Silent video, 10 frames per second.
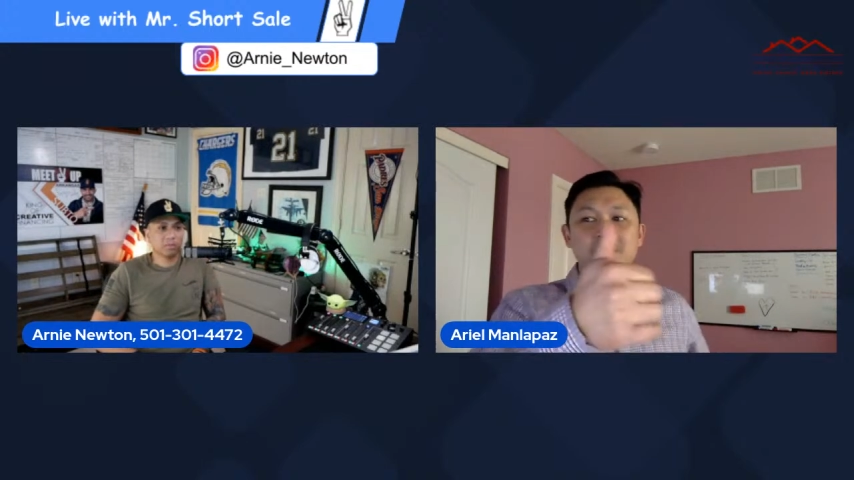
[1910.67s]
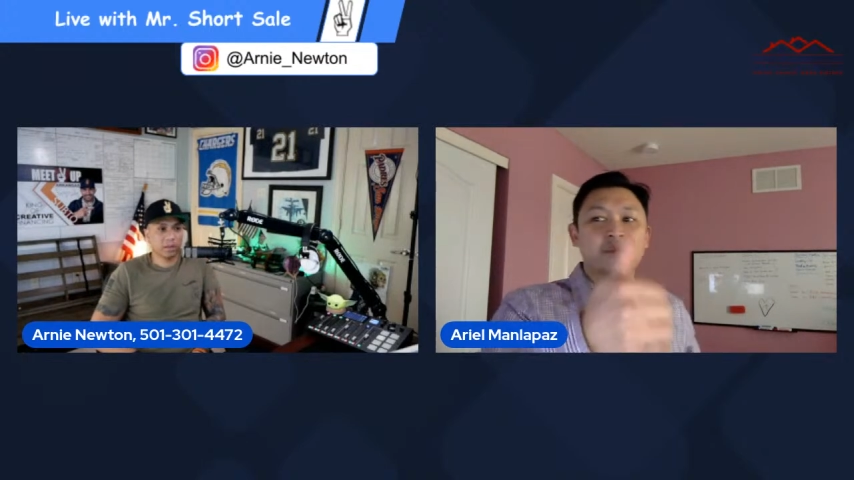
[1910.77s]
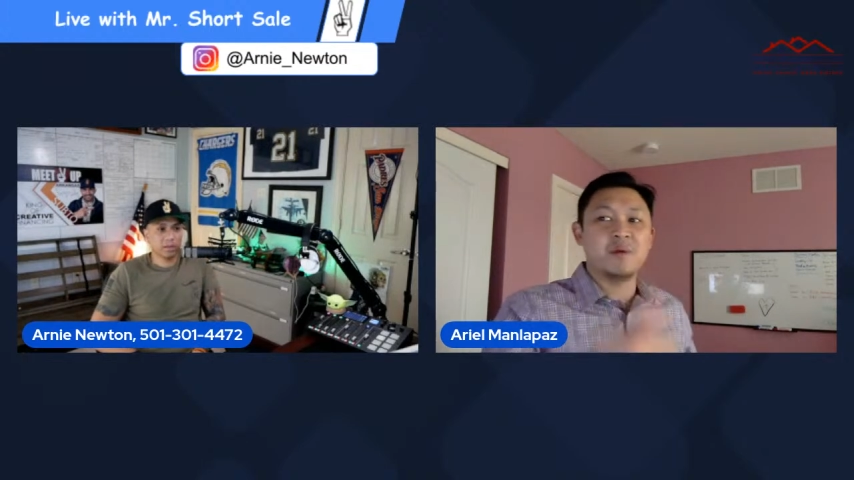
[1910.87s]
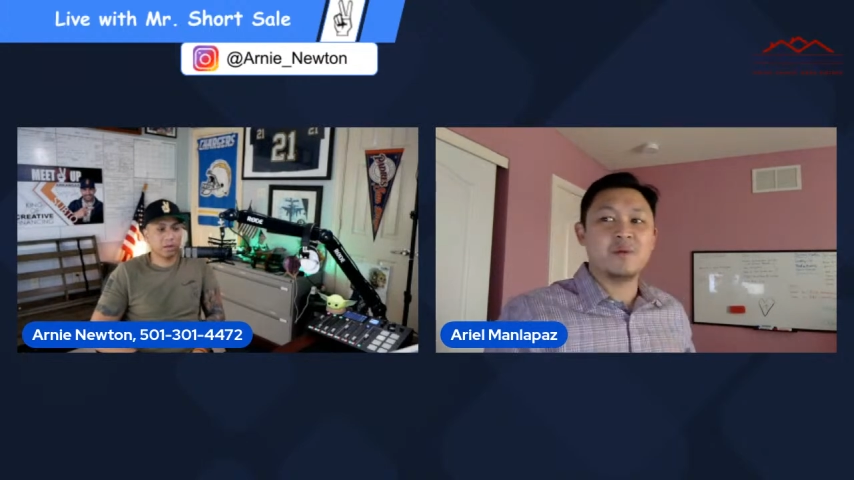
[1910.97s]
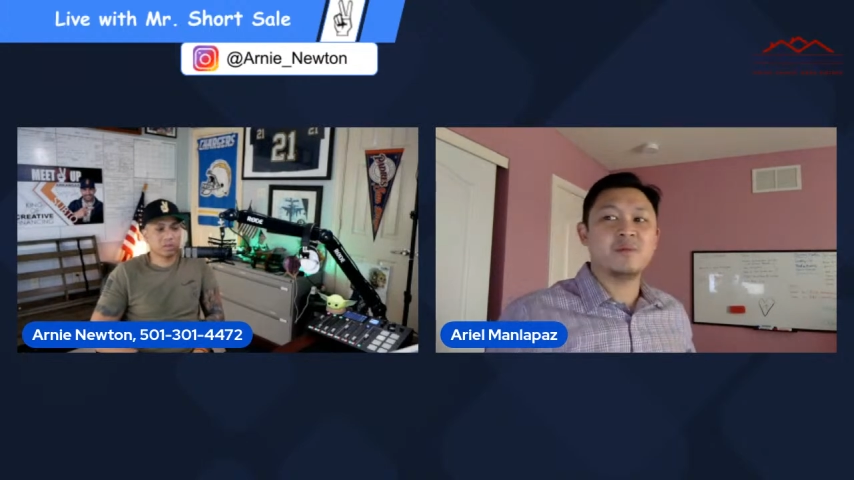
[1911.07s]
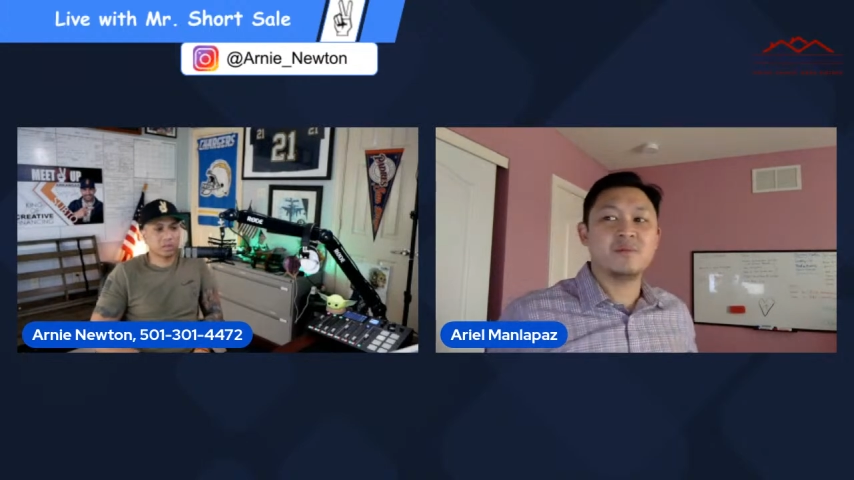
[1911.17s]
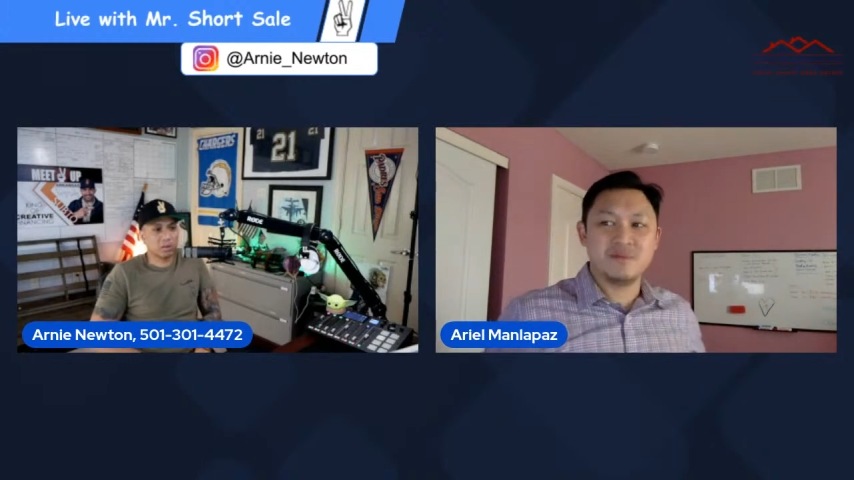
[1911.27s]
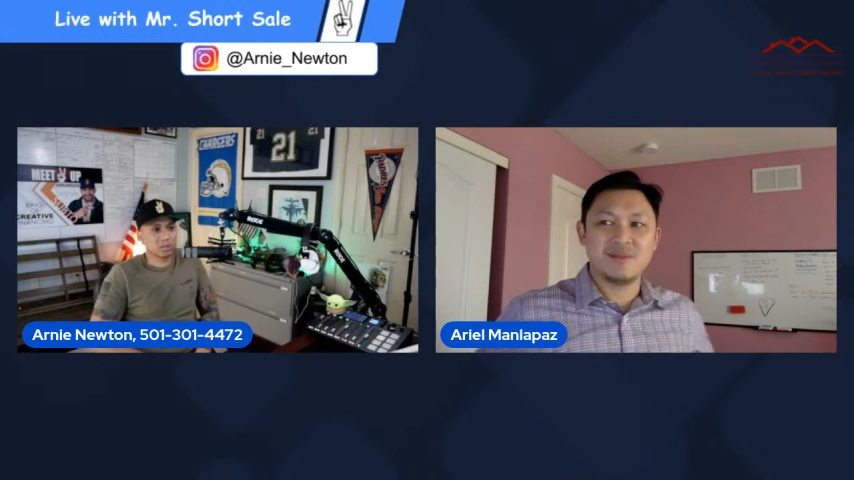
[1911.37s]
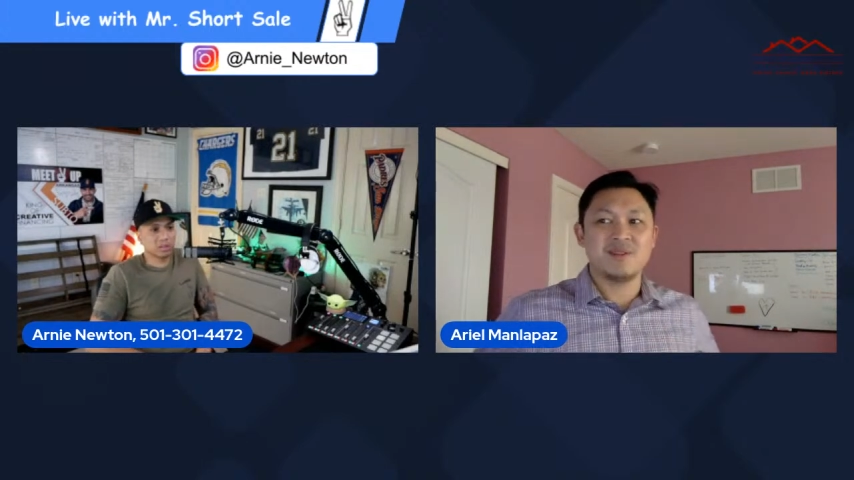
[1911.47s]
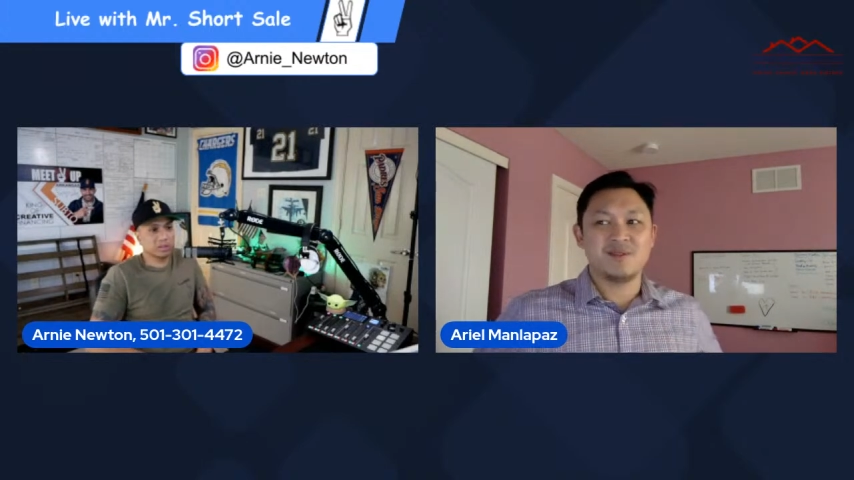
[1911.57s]
Yeah, that was a
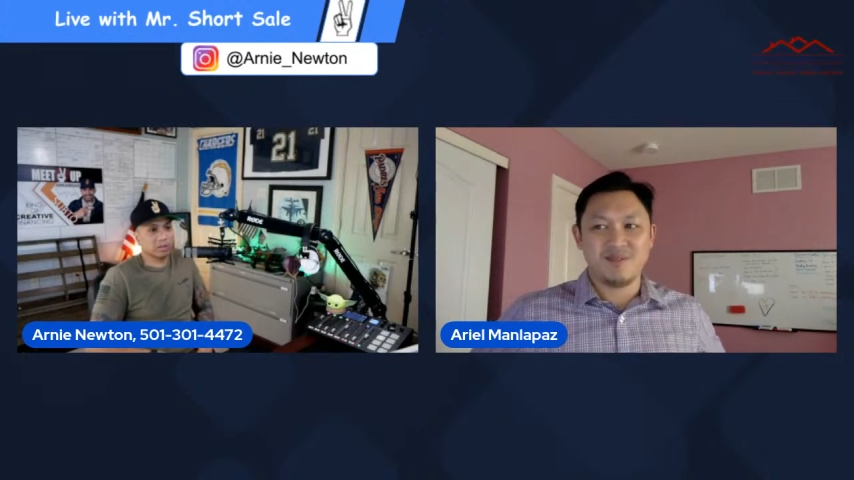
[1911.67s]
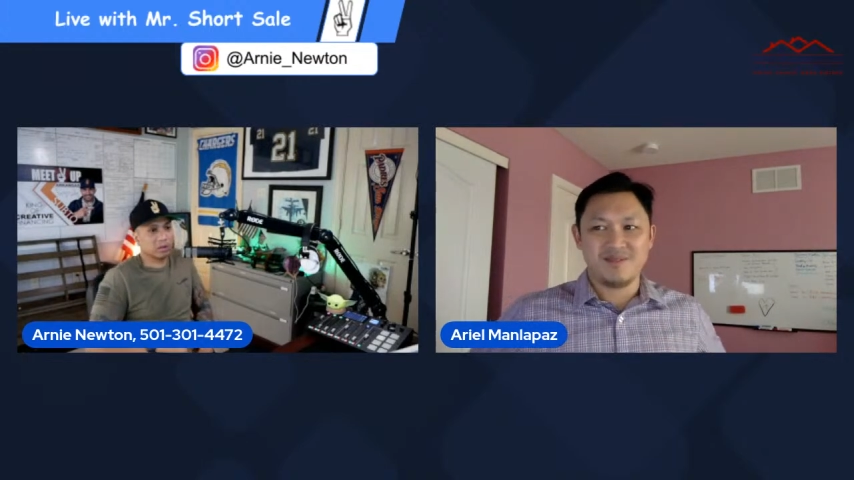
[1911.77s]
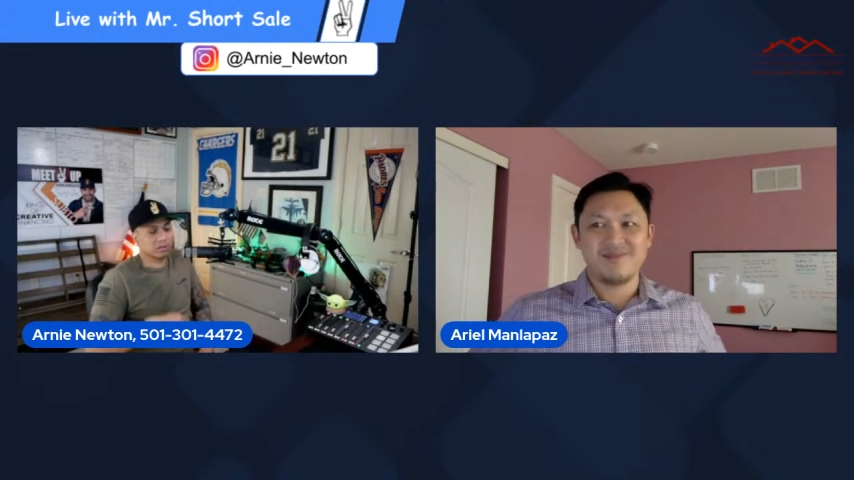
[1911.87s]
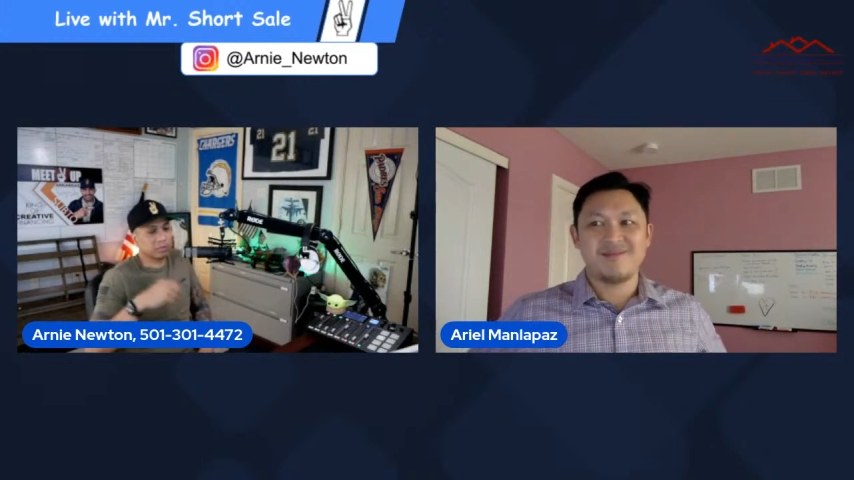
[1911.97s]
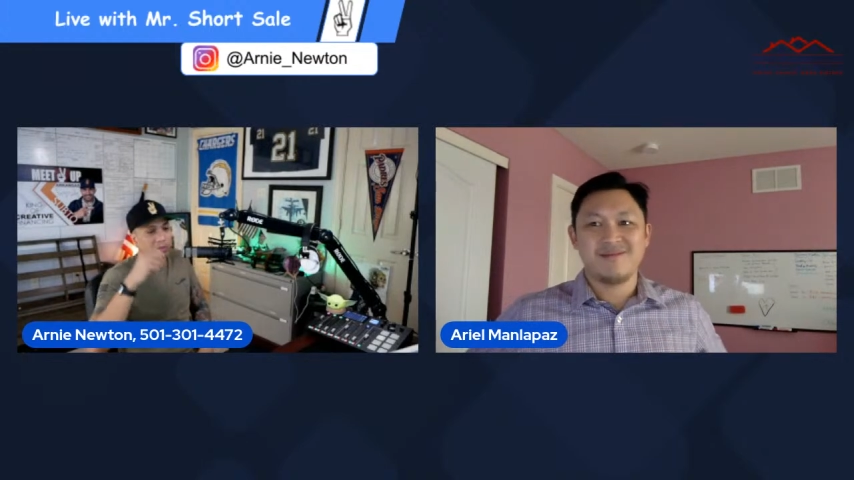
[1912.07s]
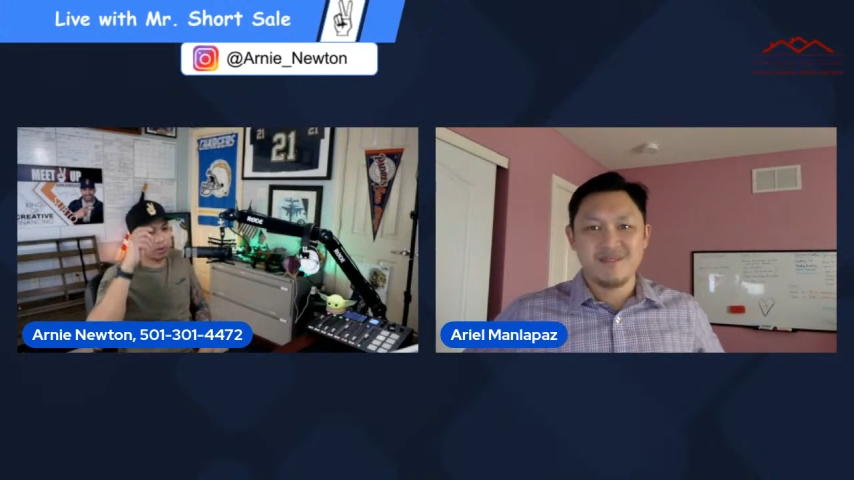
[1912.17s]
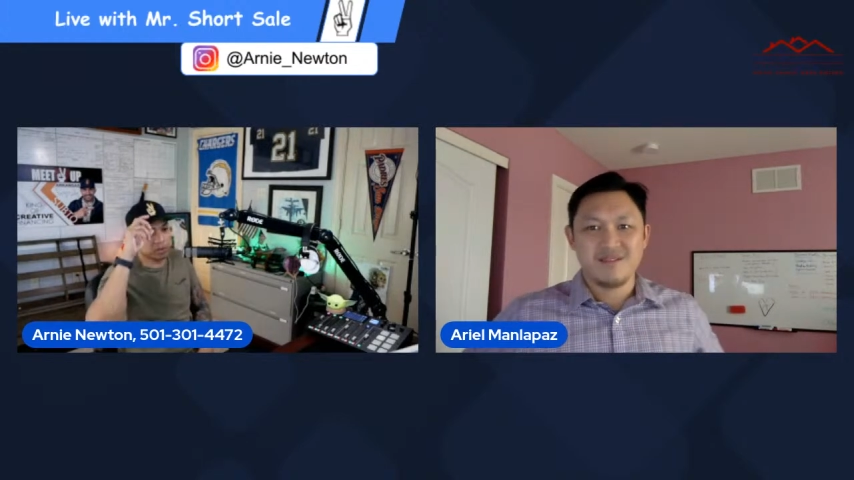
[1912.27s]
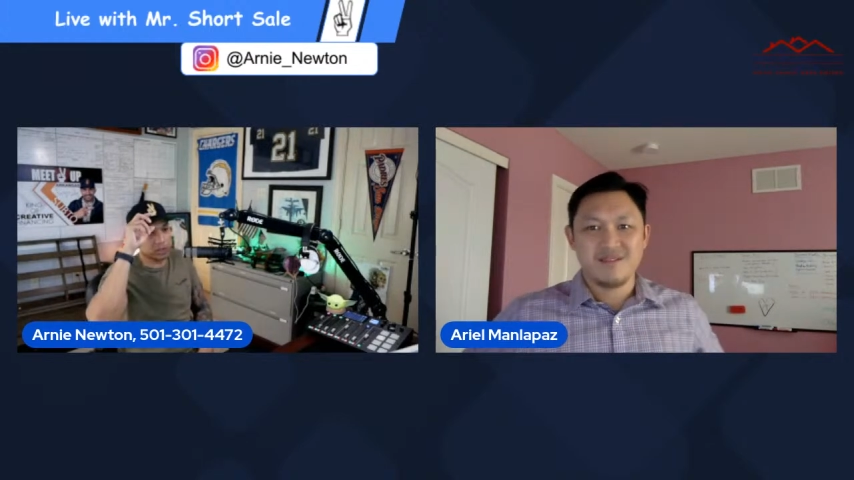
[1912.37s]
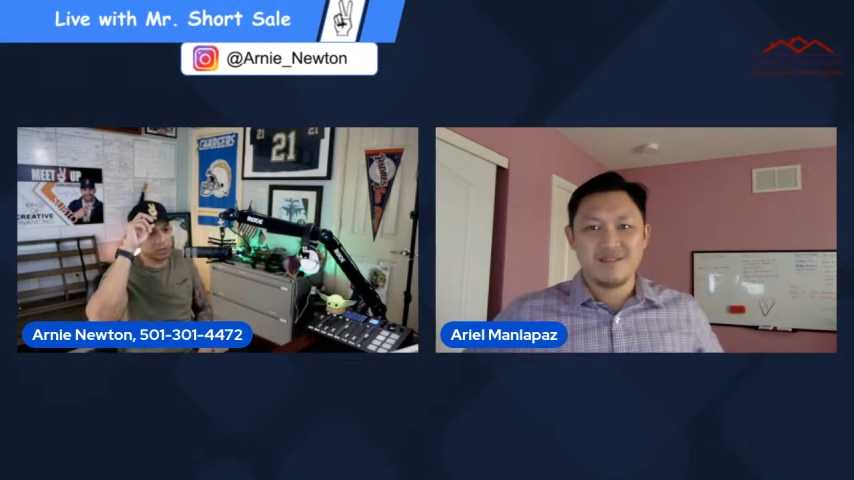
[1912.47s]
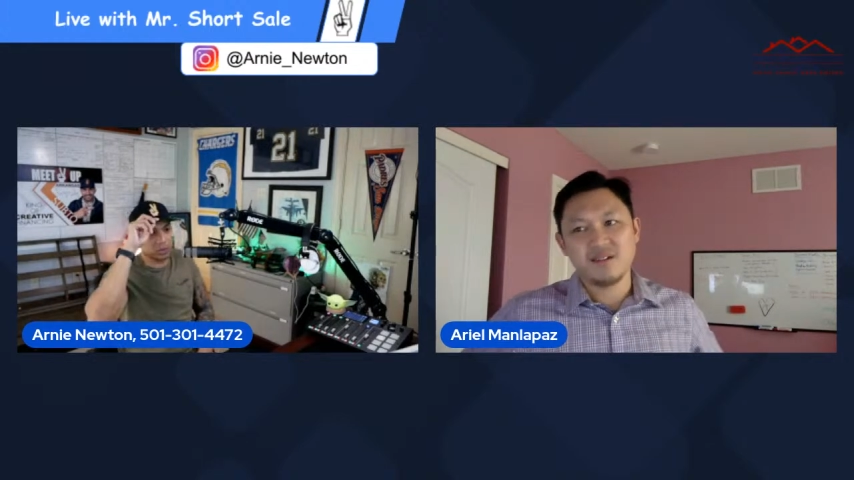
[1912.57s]
good deal. That was from a realtor
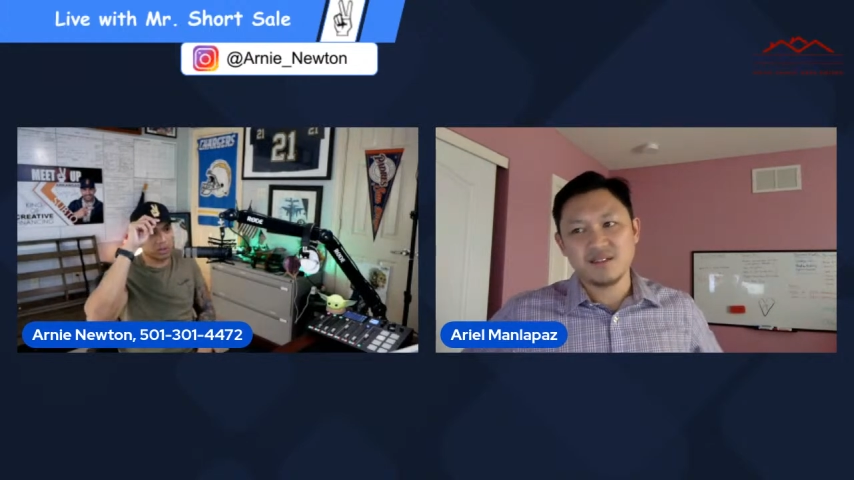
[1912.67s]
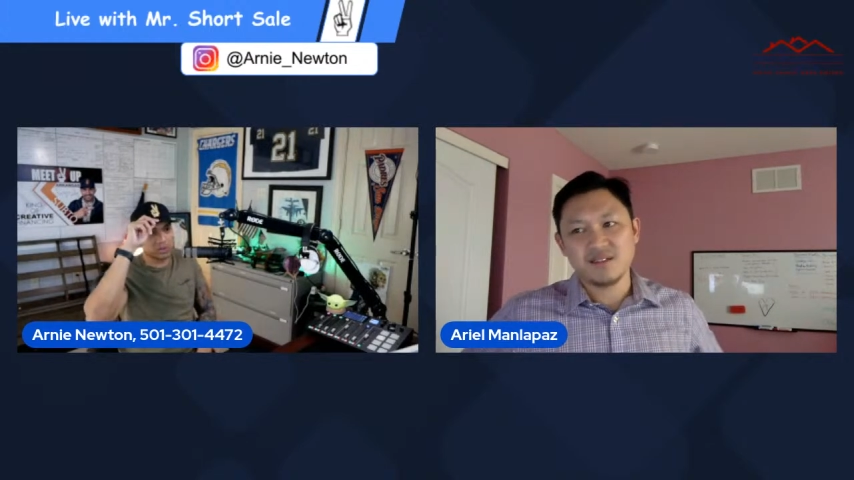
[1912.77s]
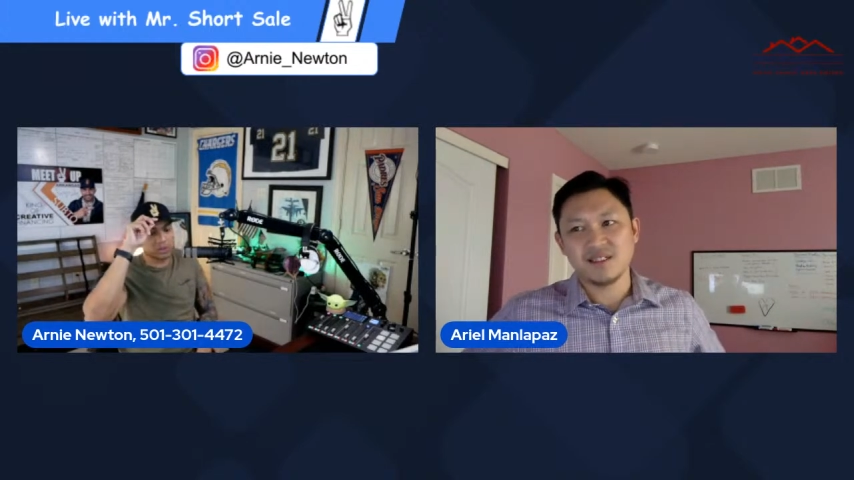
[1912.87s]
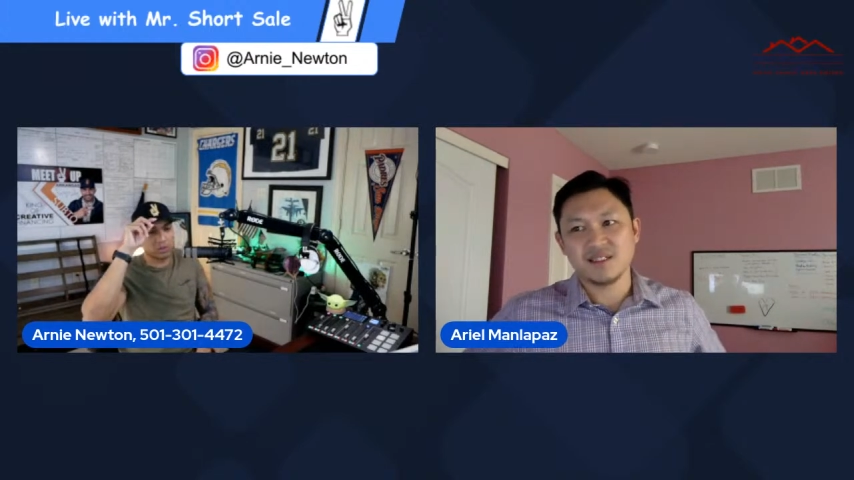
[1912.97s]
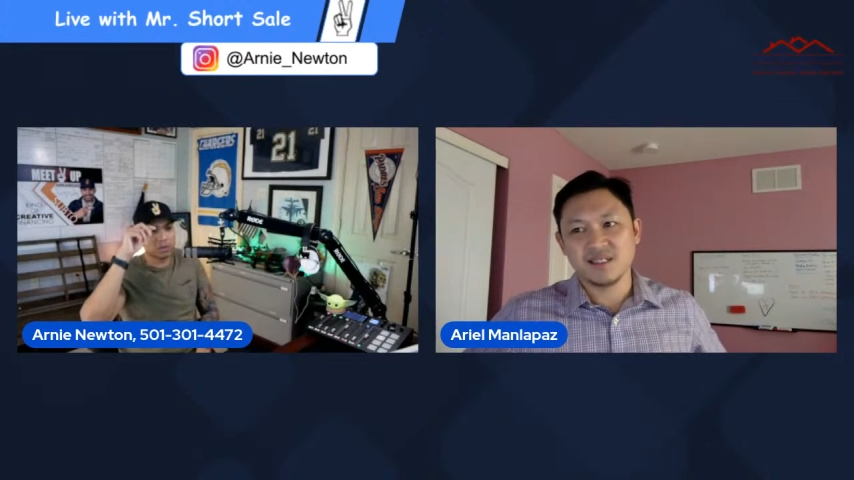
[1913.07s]
as well. So